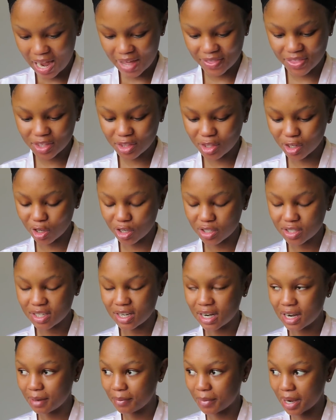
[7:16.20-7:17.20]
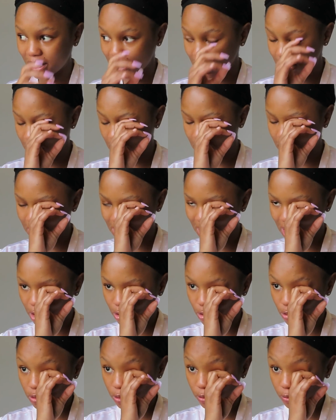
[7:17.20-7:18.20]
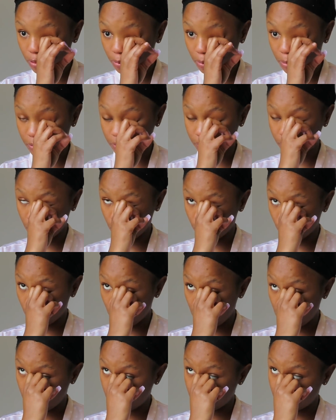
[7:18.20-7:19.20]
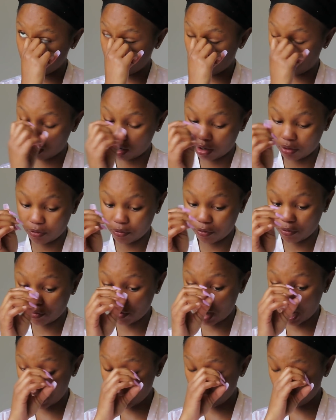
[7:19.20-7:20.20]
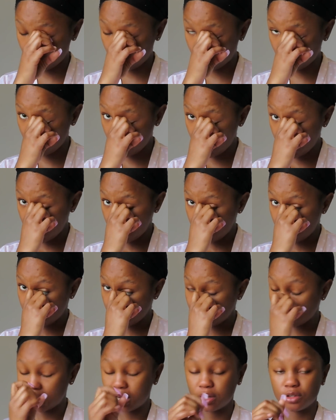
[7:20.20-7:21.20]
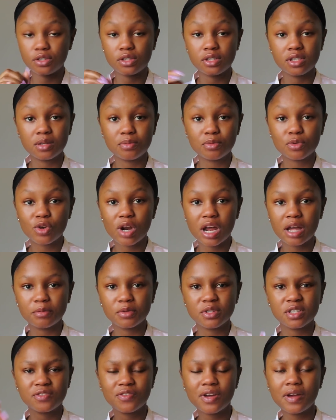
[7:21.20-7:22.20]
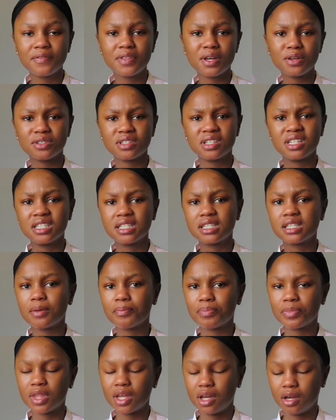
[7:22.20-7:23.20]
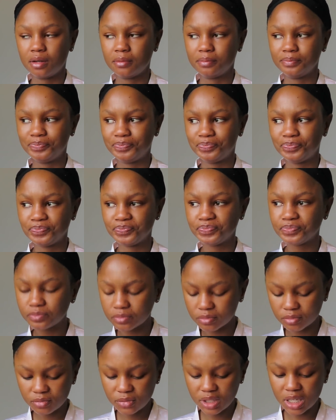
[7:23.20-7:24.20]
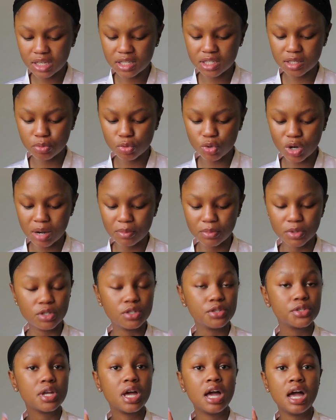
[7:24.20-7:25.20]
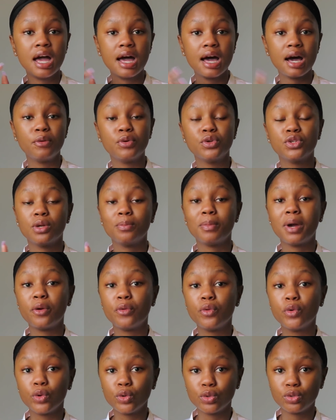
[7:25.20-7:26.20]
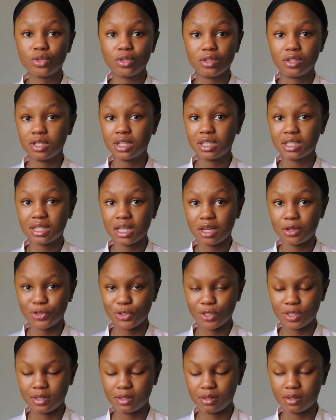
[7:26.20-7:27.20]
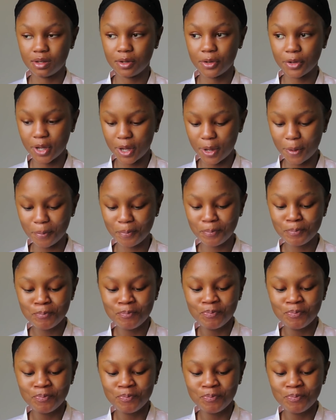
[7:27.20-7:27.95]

I think the last time I sat down to a formal video, I was like on 5,000 subscribers, 5,000 and something subscribers. I was on my road to 6,000, okay?